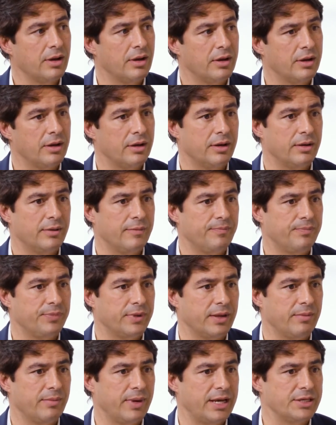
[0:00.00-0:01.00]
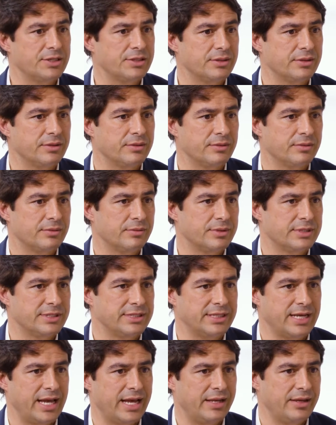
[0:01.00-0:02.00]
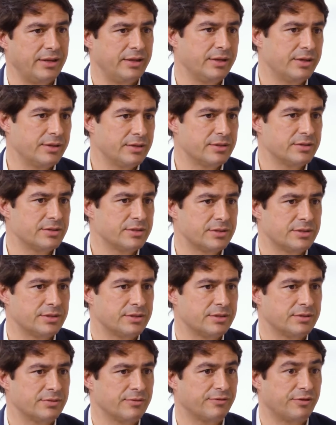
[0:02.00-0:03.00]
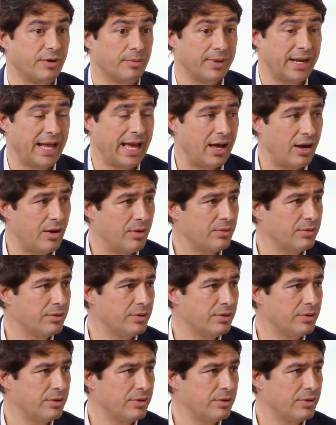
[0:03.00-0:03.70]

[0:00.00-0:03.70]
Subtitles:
Imagine 10 years from now,